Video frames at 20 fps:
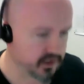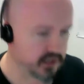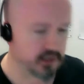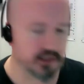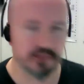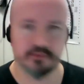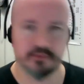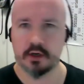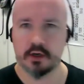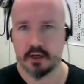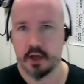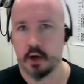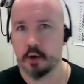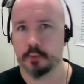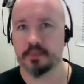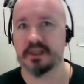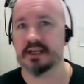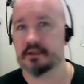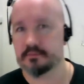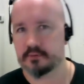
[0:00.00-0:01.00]
You've got
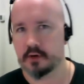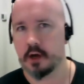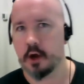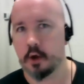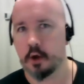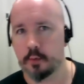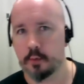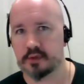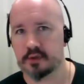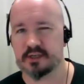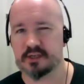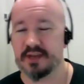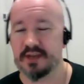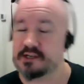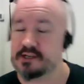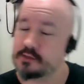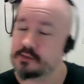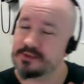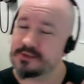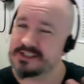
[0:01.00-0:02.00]
HomeKit for home
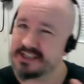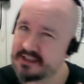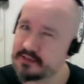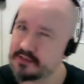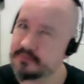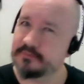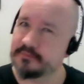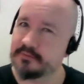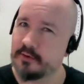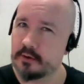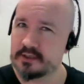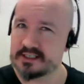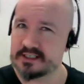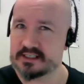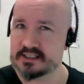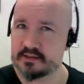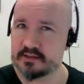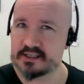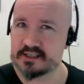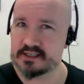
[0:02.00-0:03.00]
automation, which I think falls
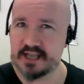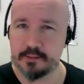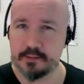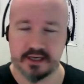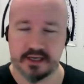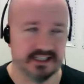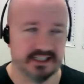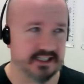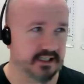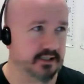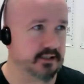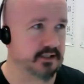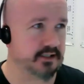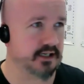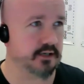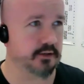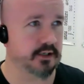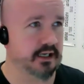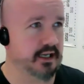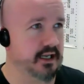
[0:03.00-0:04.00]
into the same idea.
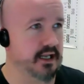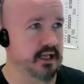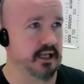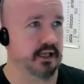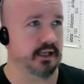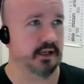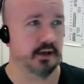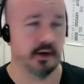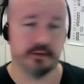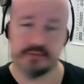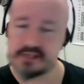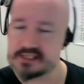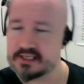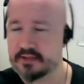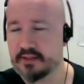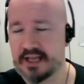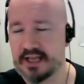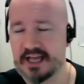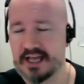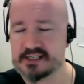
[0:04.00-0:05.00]
So, obviously
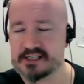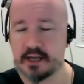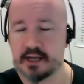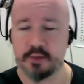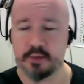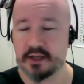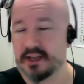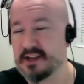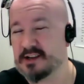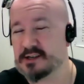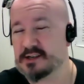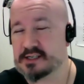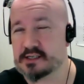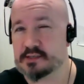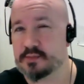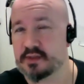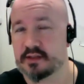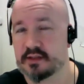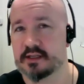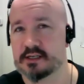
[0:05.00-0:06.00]
the last couple of years
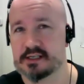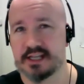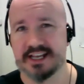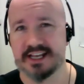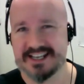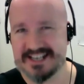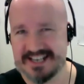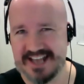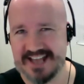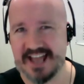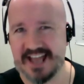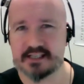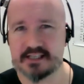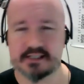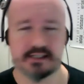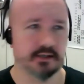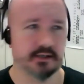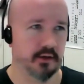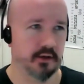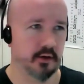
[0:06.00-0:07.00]
there's been things like Nest and